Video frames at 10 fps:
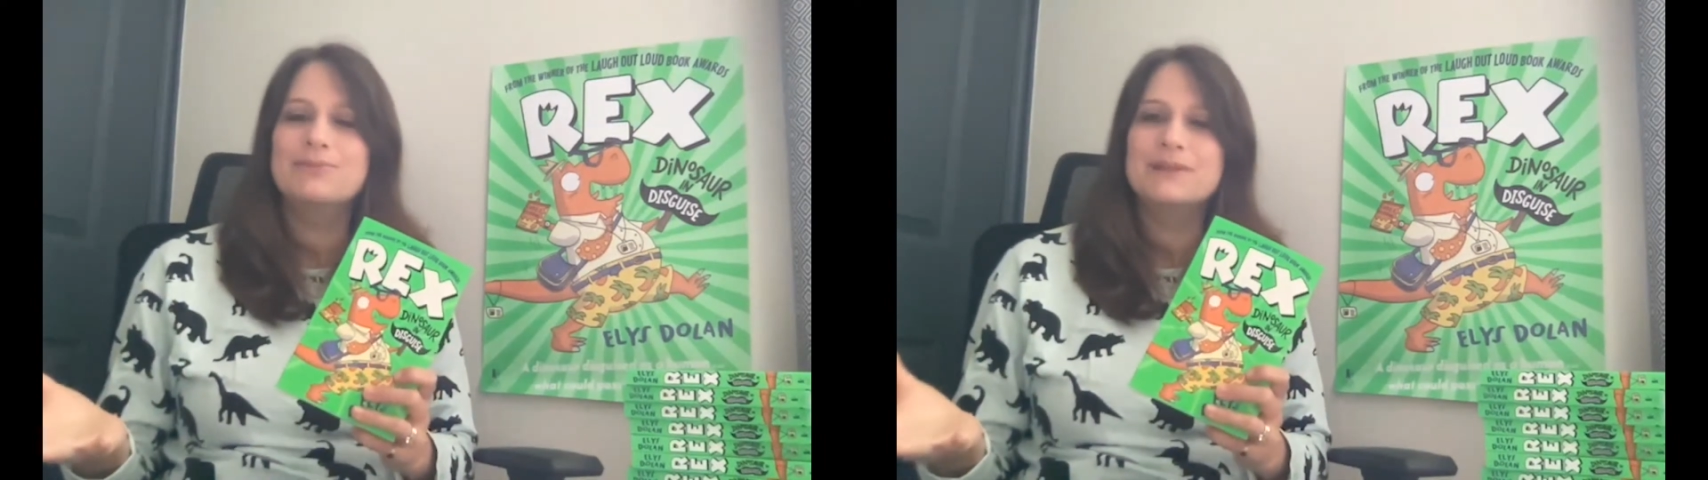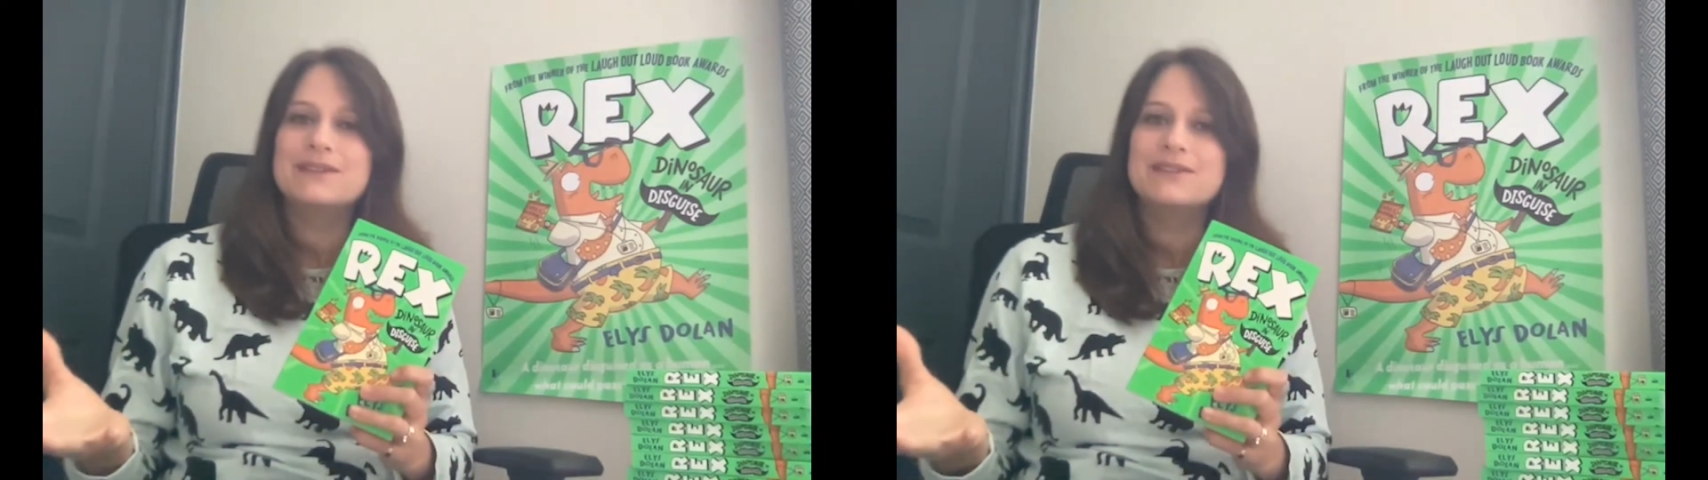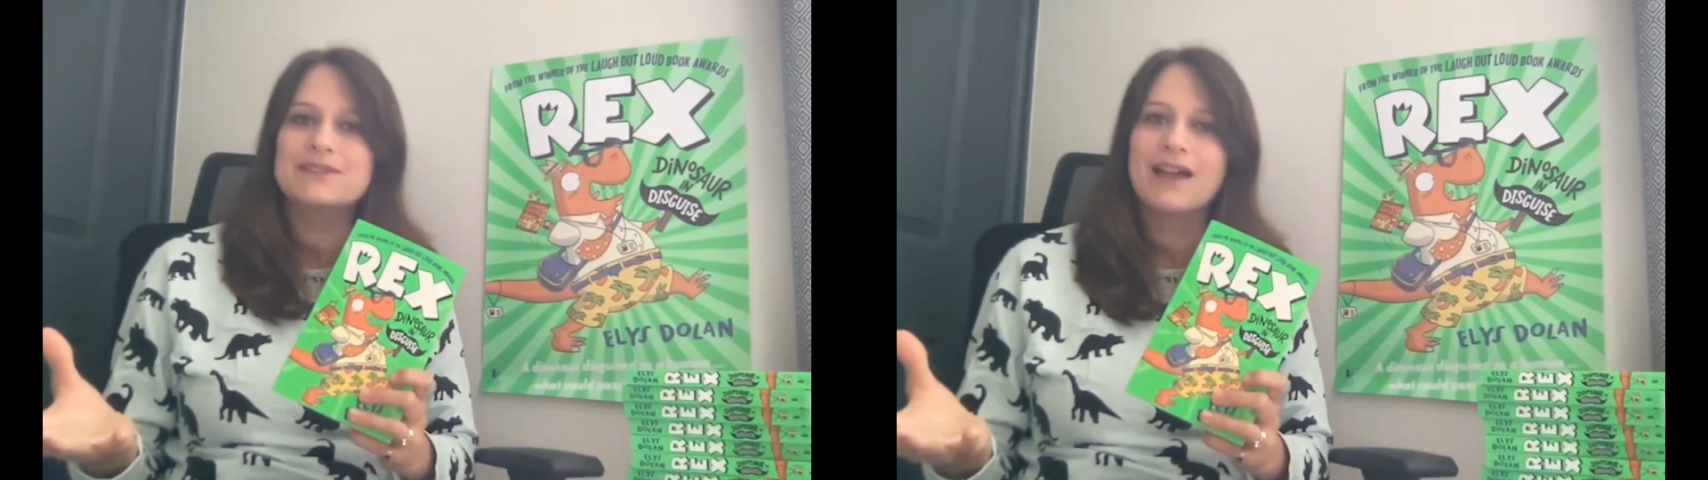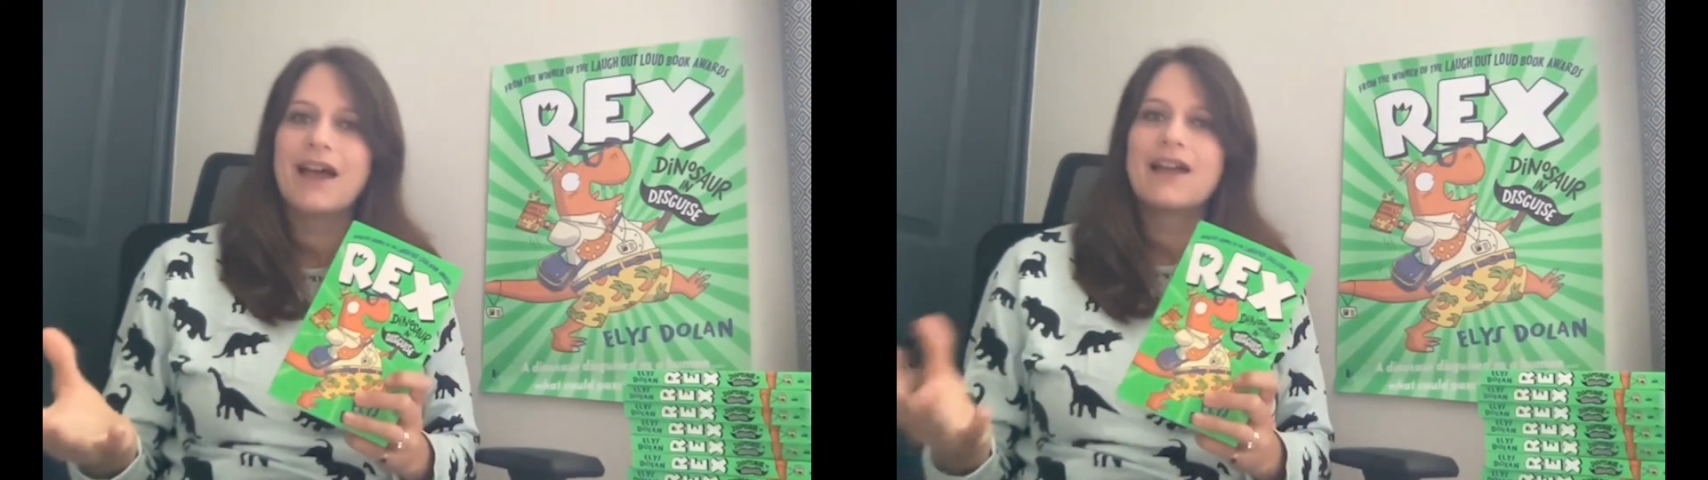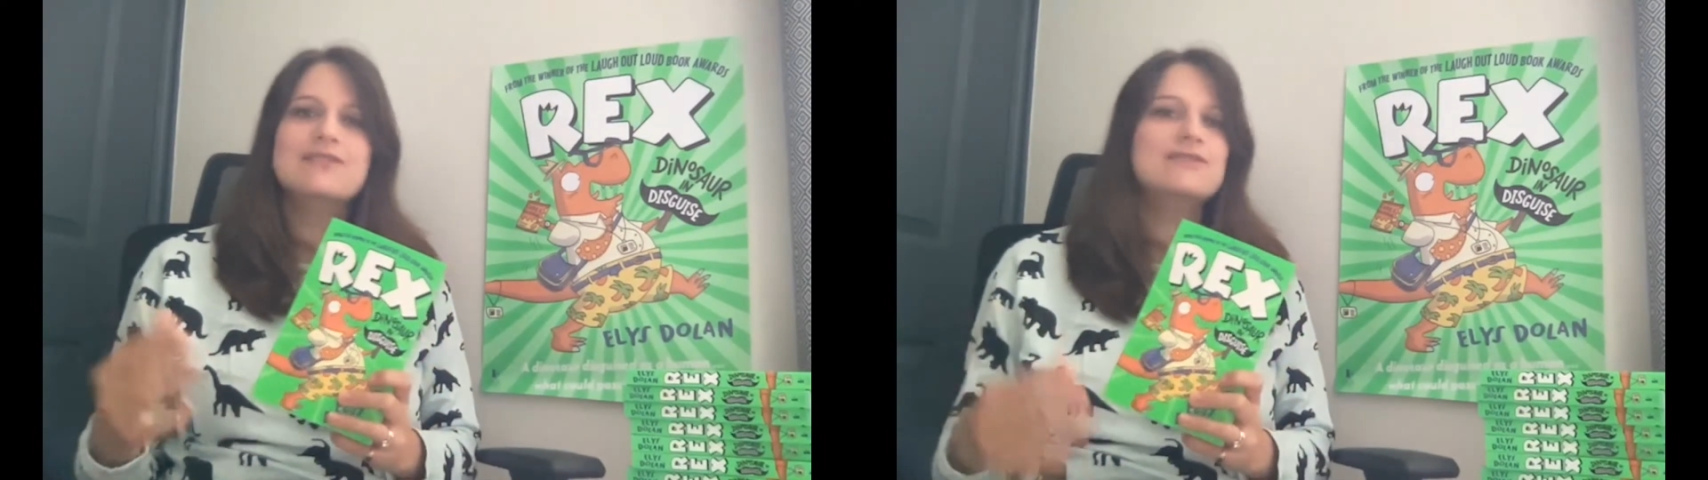because
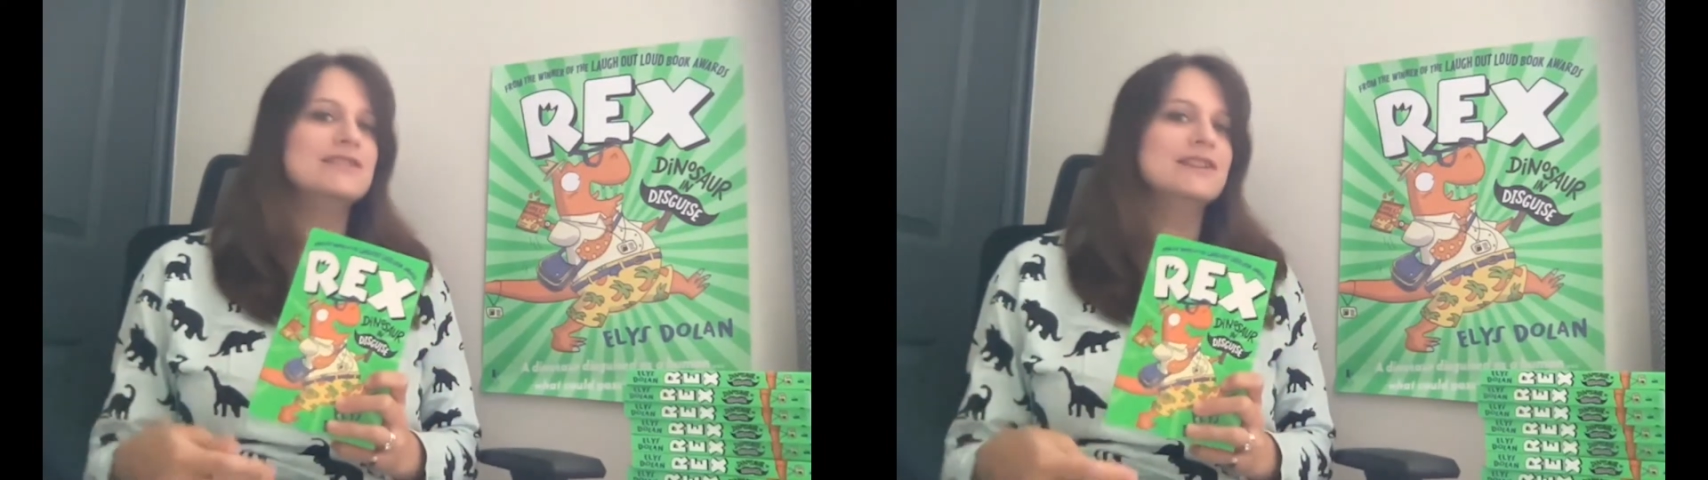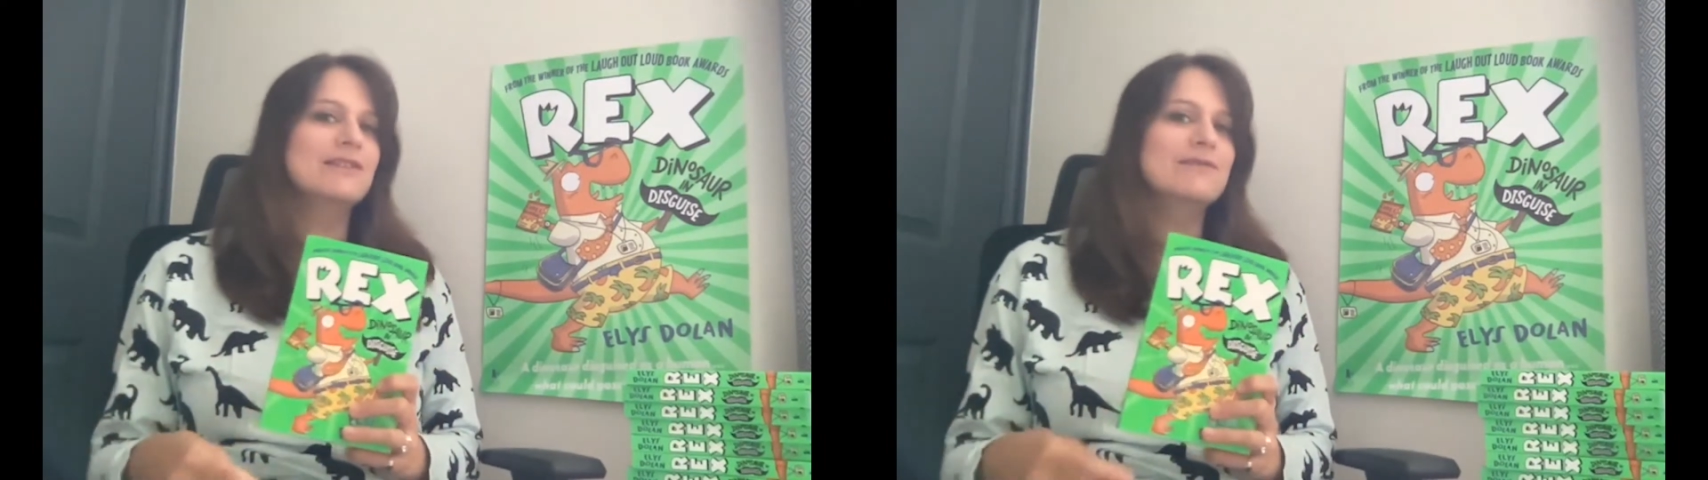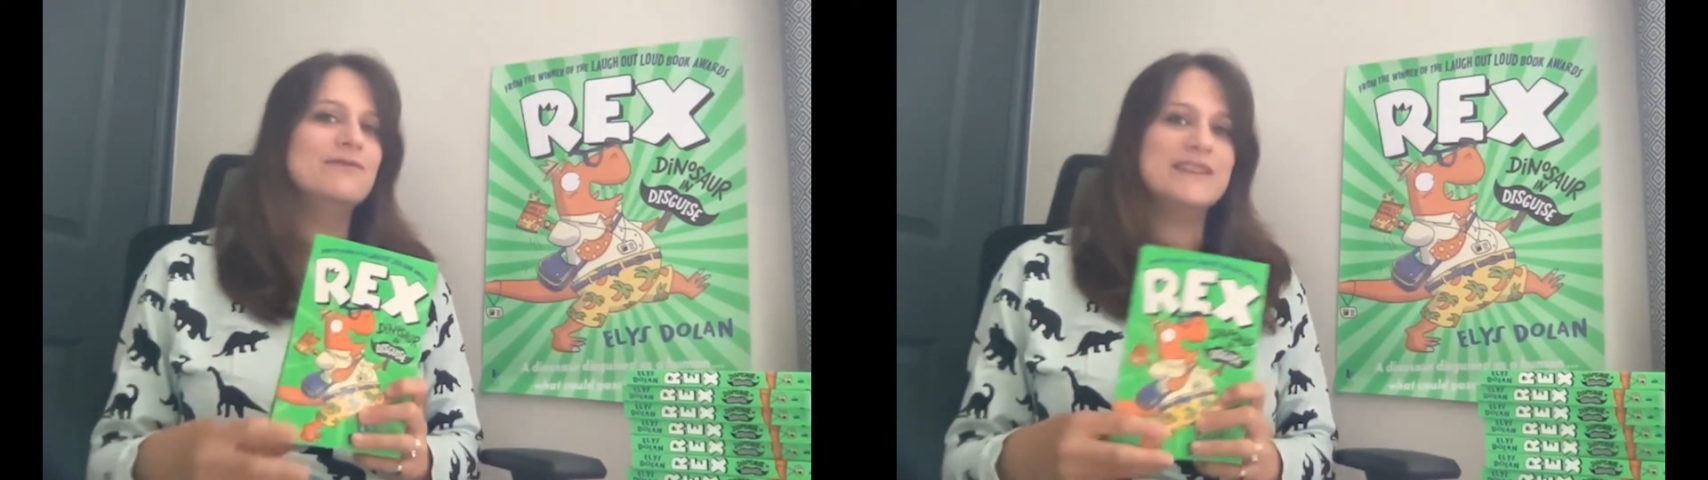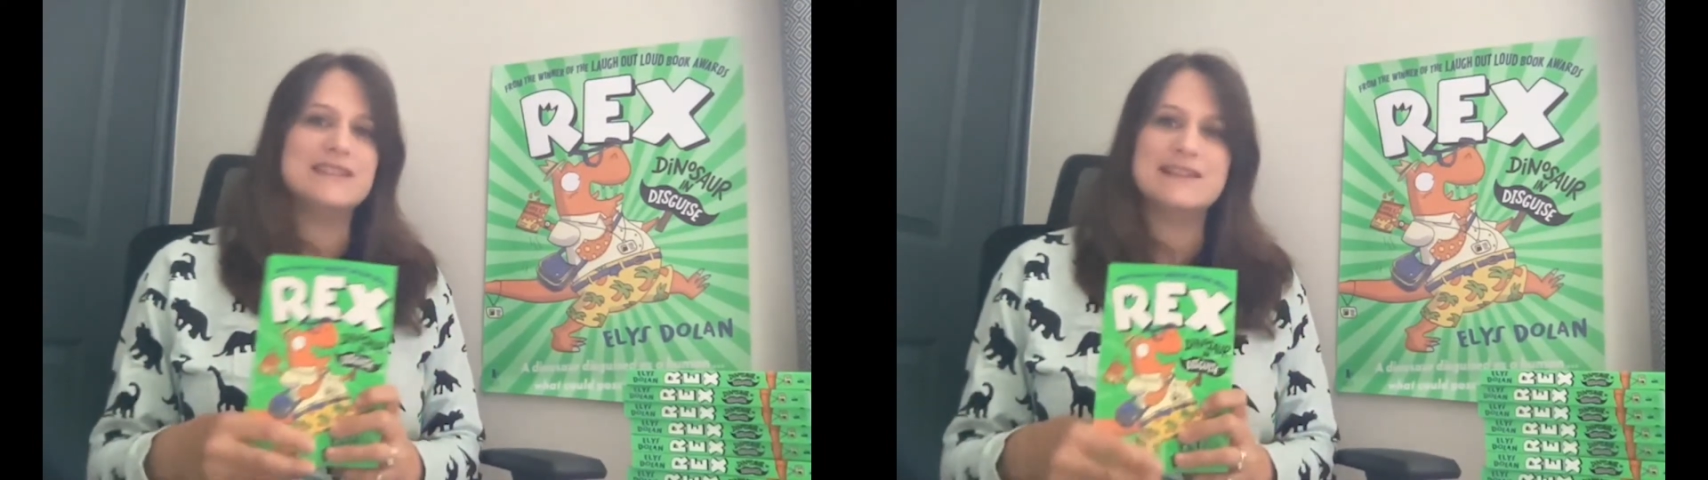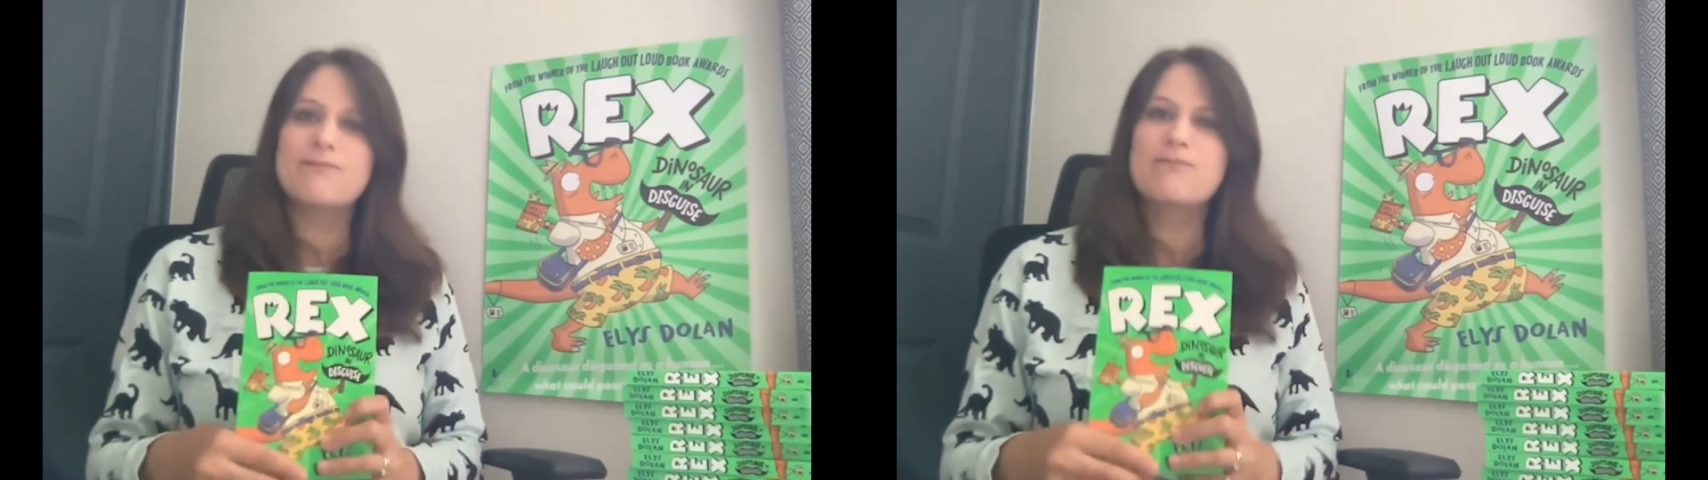you can go and visit